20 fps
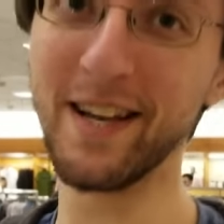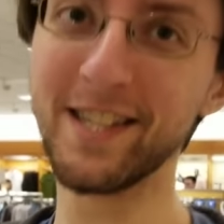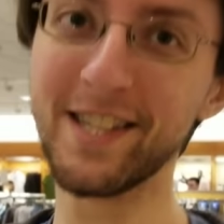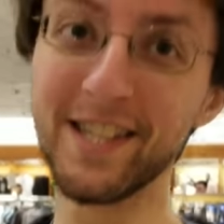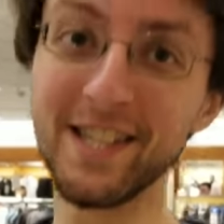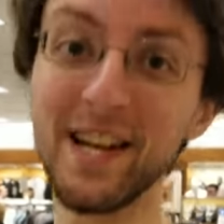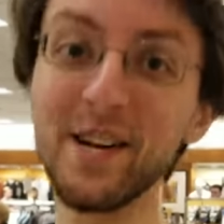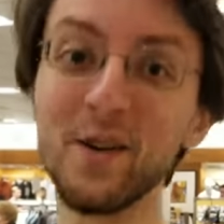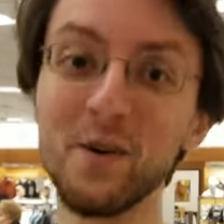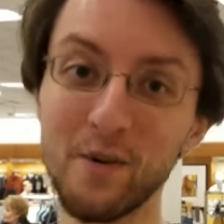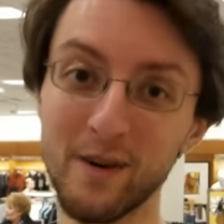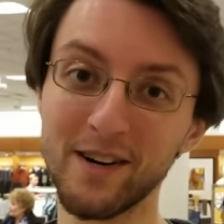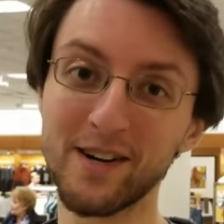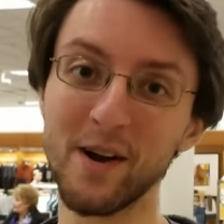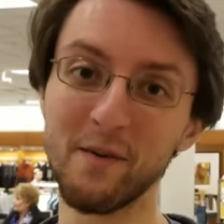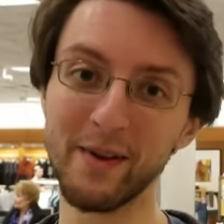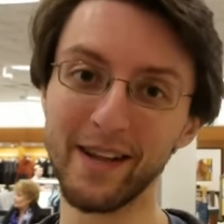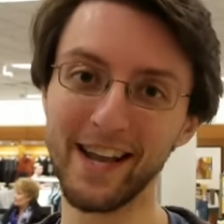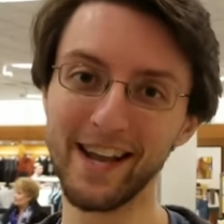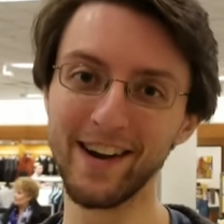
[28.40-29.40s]
because I knew we were
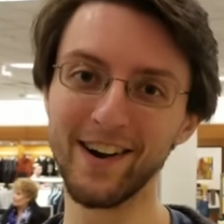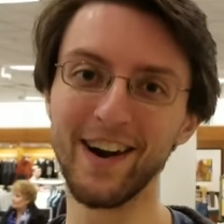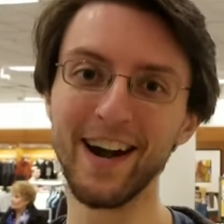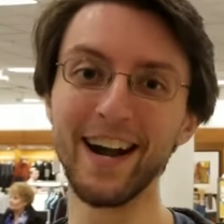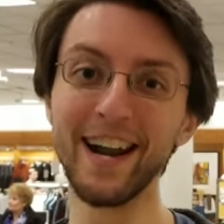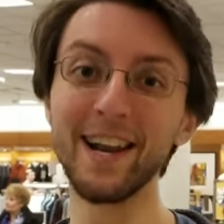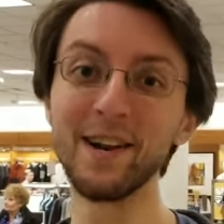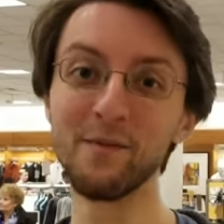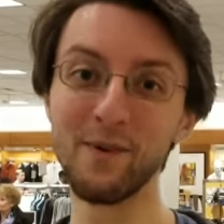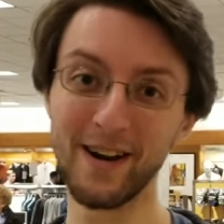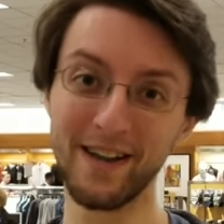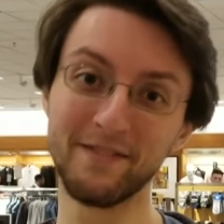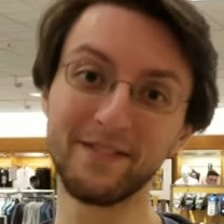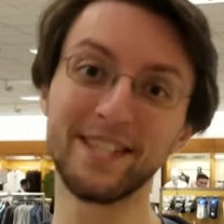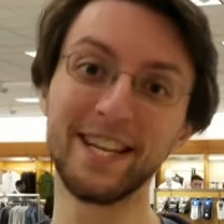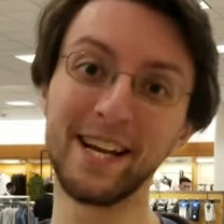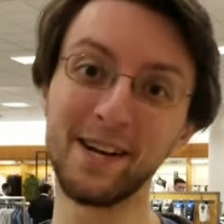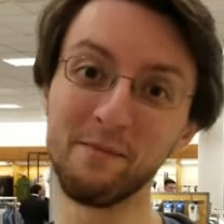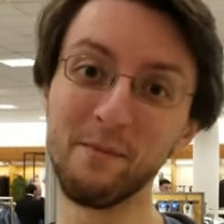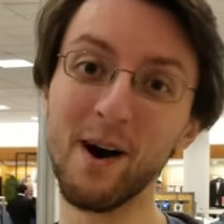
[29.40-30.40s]
coming here and I didn't want to have to
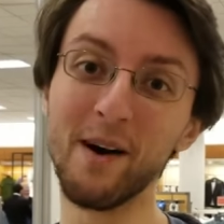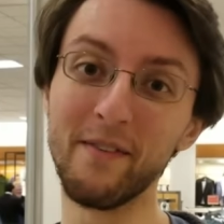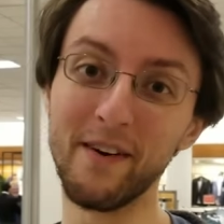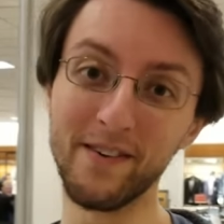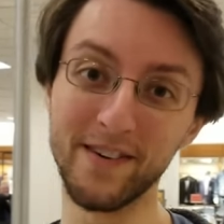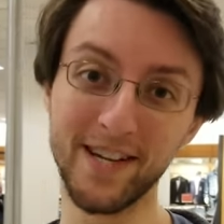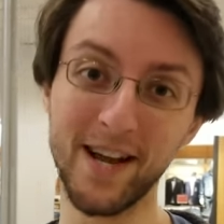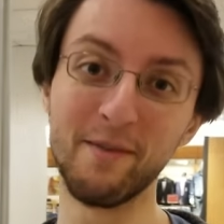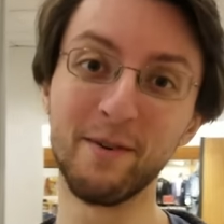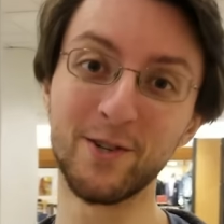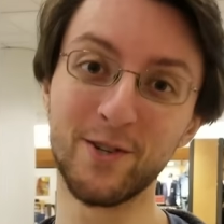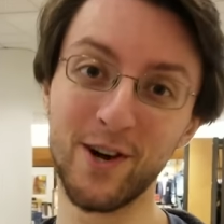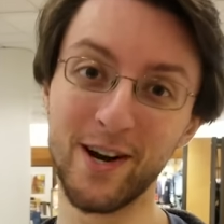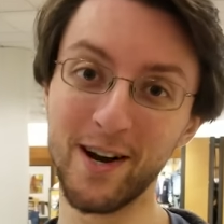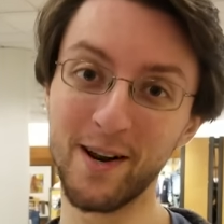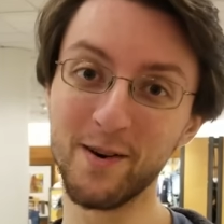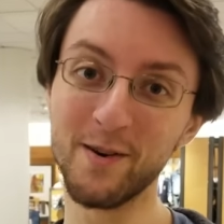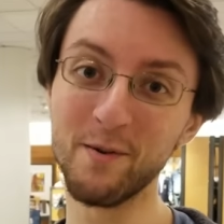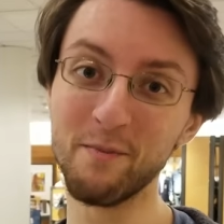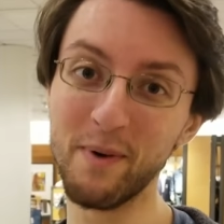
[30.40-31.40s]
take them off every time I tried
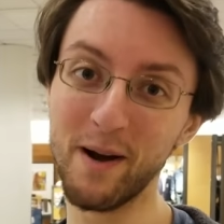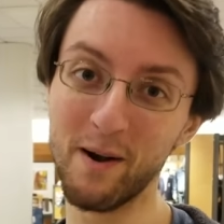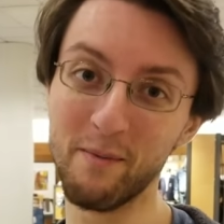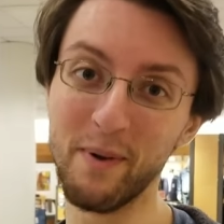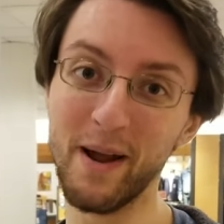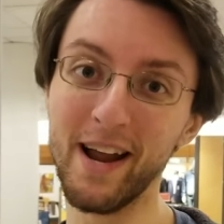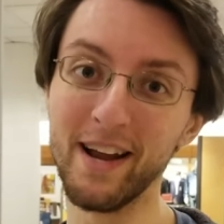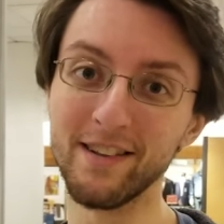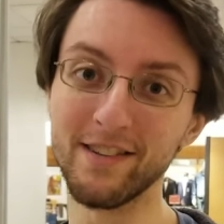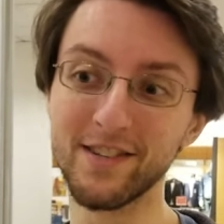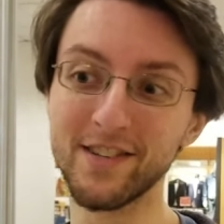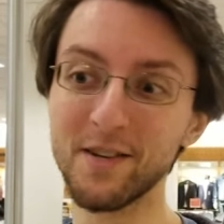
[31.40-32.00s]
on a new pair of pants.